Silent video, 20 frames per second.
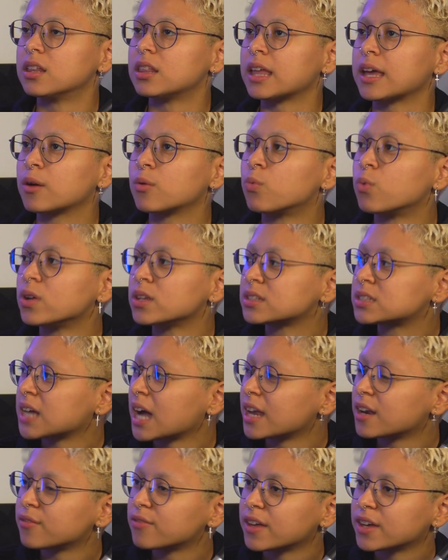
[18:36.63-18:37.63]
like what's
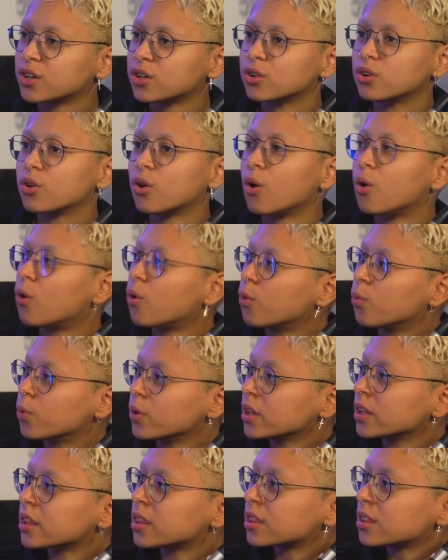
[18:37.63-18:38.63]
kind of like your goal
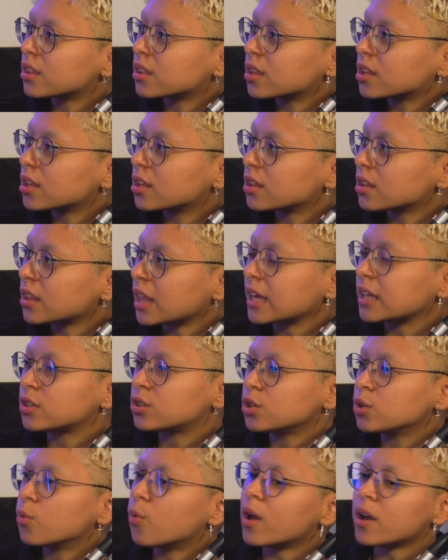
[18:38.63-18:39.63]
with, like,
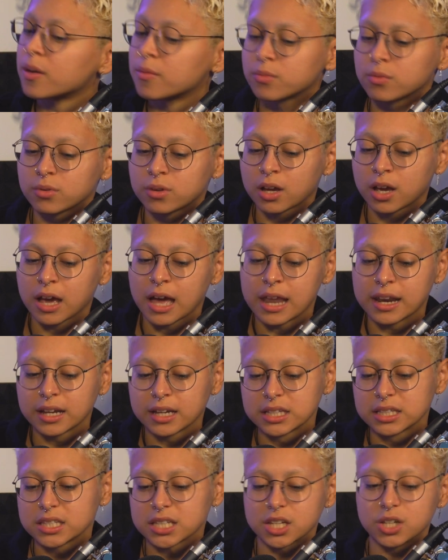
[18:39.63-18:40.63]
do you want to kind of
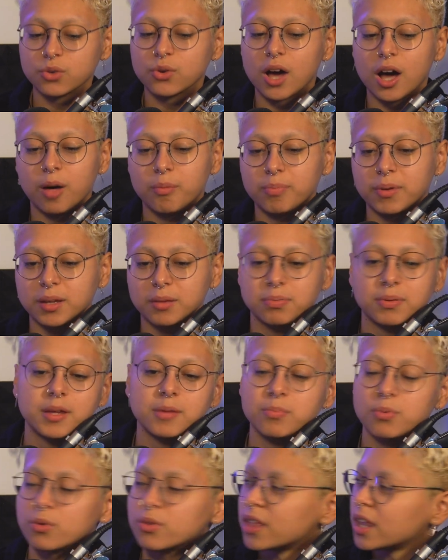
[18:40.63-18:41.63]
continue helping
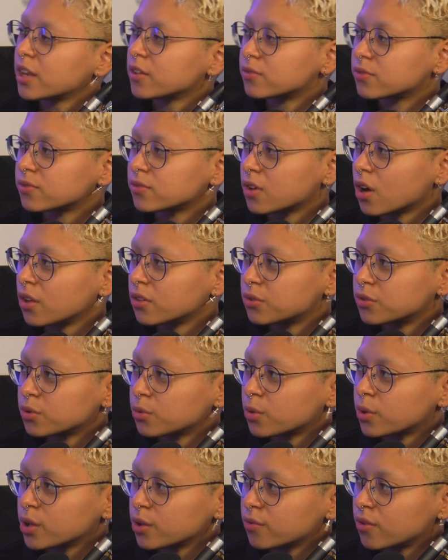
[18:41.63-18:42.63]
people that have gone through
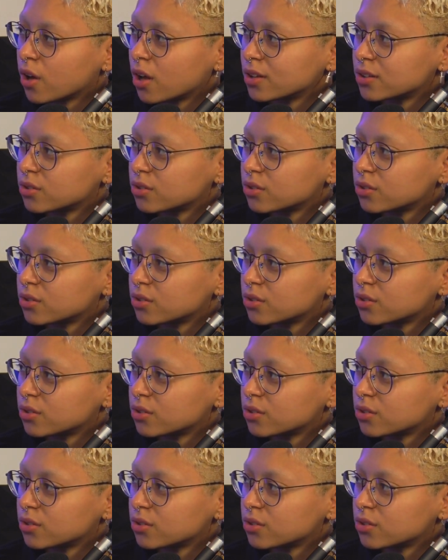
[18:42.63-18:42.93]
what you've gone